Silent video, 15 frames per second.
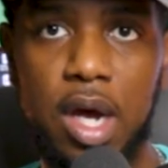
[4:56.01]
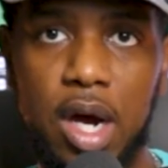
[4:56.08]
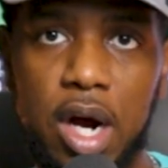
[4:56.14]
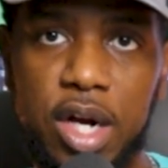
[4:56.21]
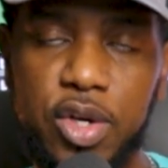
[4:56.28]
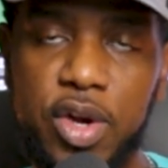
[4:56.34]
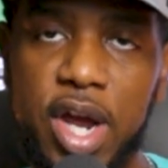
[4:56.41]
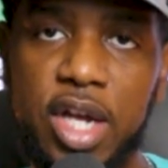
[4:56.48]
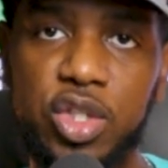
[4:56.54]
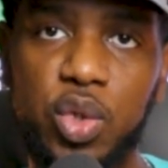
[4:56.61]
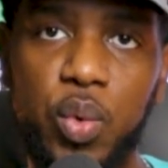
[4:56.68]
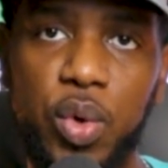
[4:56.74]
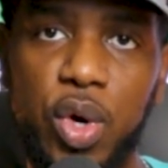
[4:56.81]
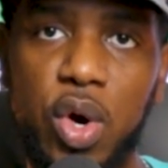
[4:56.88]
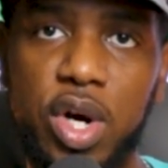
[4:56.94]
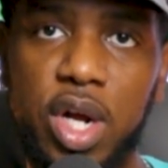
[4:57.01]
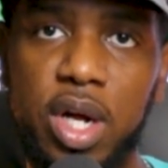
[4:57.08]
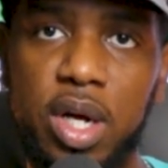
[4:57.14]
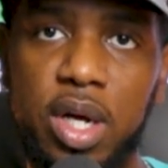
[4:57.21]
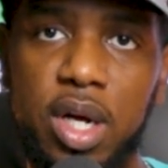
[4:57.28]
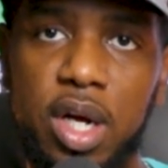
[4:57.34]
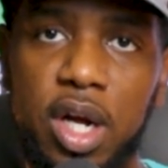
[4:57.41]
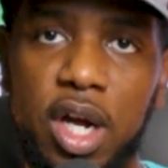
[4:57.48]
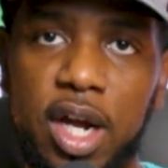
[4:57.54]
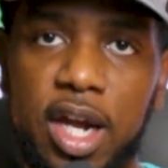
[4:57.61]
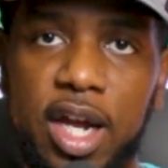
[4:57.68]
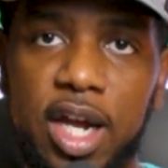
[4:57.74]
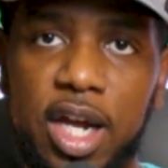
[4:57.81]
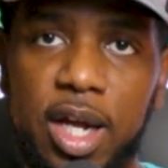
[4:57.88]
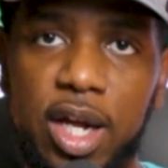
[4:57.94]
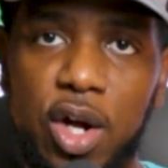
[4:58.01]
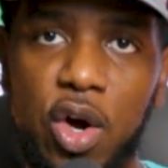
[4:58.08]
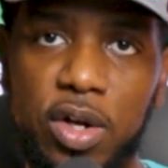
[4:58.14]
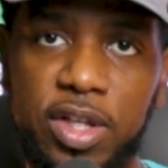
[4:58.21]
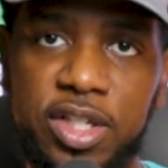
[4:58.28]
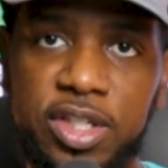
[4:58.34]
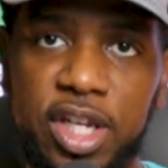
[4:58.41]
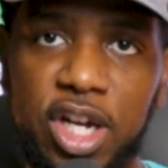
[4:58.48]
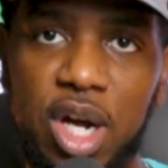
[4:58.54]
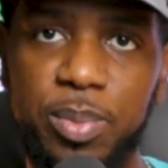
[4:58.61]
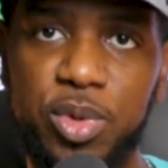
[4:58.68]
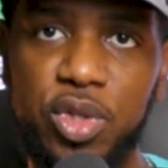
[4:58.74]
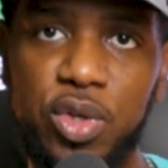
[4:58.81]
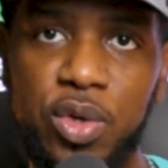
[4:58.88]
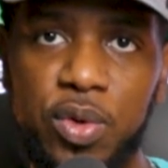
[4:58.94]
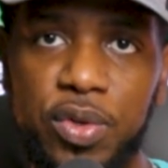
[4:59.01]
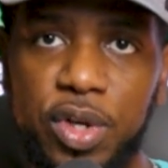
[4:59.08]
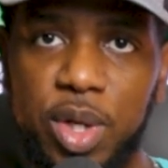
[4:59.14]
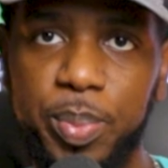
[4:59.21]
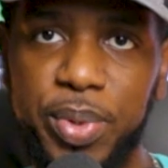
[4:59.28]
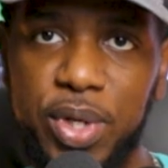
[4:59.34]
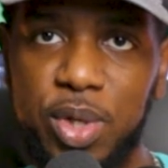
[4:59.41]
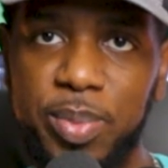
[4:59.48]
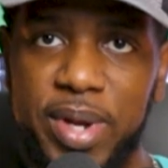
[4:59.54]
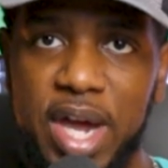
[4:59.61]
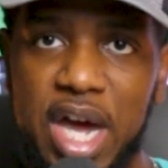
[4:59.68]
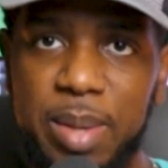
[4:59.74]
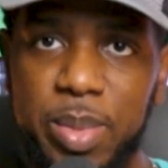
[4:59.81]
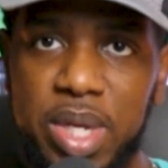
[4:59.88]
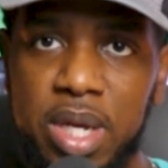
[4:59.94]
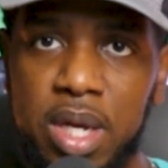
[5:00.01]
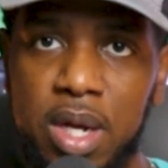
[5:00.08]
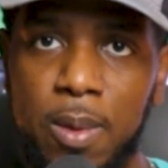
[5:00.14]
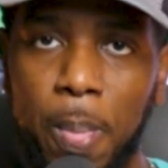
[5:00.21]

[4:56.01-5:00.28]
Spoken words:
All right, you guys, so we're gonna hook this thing up to the computer behind me.